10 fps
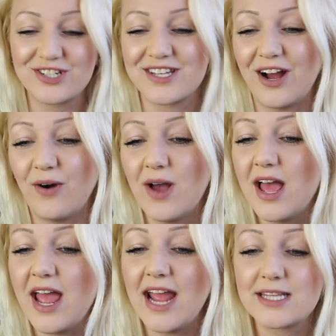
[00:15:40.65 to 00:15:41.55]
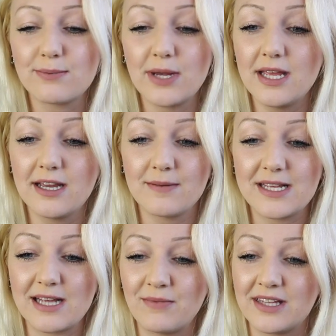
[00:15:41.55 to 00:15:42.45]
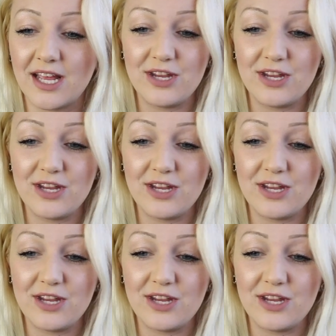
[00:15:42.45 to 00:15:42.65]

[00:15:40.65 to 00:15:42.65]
So it's really gonna be something that